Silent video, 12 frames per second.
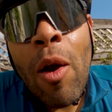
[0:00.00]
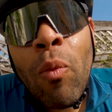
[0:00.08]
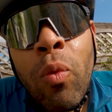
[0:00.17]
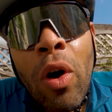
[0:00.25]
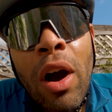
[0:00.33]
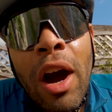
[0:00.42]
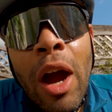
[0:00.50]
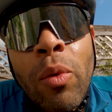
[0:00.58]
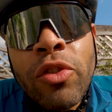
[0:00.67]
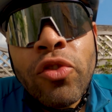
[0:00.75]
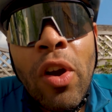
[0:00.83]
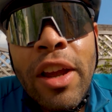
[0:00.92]
what I
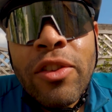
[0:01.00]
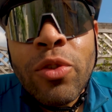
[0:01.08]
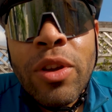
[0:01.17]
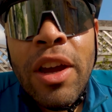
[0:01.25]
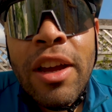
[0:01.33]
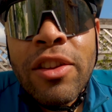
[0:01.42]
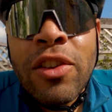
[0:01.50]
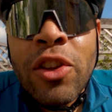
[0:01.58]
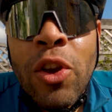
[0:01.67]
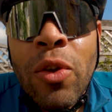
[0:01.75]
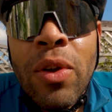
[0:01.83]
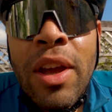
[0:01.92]
was trying to
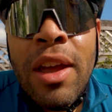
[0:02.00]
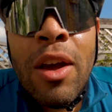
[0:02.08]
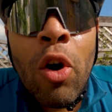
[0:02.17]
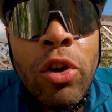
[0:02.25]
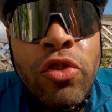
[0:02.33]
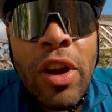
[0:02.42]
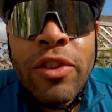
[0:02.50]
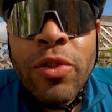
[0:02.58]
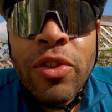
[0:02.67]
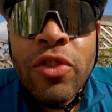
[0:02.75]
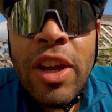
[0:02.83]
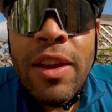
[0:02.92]
do or trying to
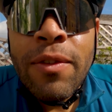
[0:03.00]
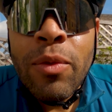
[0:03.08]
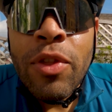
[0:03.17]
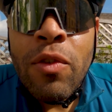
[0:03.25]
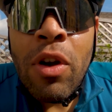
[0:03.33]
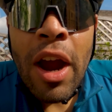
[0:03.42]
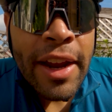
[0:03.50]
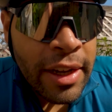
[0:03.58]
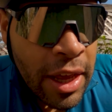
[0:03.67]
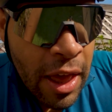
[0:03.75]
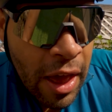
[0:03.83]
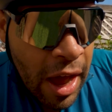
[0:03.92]
achieve with the ride.
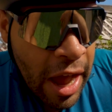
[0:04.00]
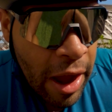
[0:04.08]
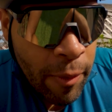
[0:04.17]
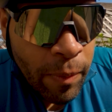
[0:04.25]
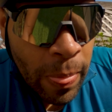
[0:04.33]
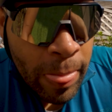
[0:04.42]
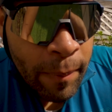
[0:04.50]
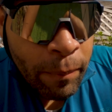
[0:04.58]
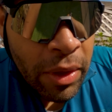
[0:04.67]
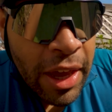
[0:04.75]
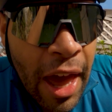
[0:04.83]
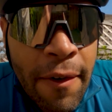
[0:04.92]

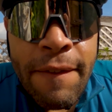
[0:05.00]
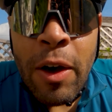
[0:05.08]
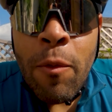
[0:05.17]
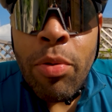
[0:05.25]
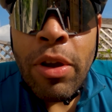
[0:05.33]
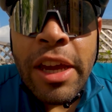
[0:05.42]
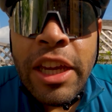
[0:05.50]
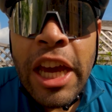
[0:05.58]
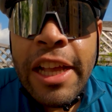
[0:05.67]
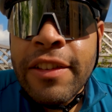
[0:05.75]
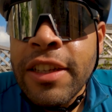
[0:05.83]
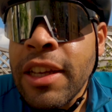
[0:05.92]
Yeah, felt pretty
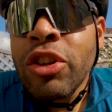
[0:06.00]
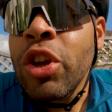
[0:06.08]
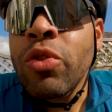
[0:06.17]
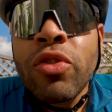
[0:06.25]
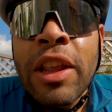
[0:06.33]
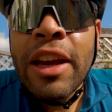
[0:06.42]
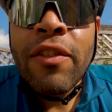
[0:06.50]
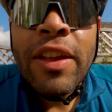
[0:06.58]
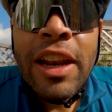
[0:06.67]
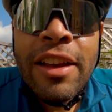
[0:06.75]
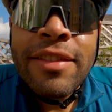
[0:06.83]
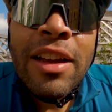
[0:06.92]
good. Usually on the
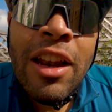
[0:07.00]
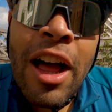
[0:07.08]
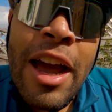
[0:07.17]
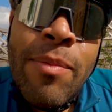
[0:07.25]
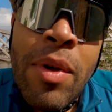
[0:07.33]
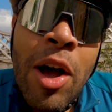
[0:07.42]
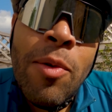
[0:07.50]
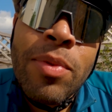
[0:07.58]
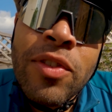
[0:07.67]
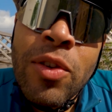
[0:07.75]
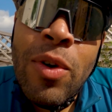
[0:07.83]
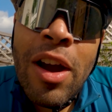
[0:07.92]
last climb up
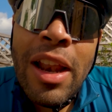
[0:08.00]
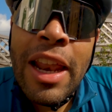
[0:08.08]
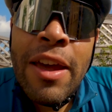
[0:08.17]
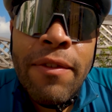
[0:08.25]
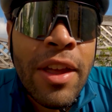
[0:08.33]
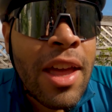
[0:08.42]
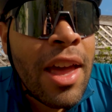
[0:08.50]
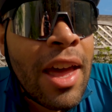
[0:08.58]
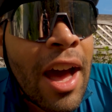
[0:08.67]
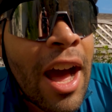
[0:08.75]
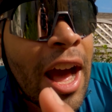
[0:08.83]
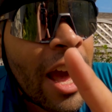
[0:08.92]
to where I live,
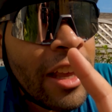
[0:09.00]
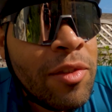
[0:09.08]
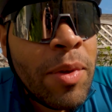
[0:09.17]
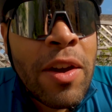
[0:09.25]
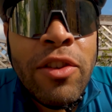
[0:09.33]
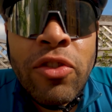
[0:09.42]
it's a bit of a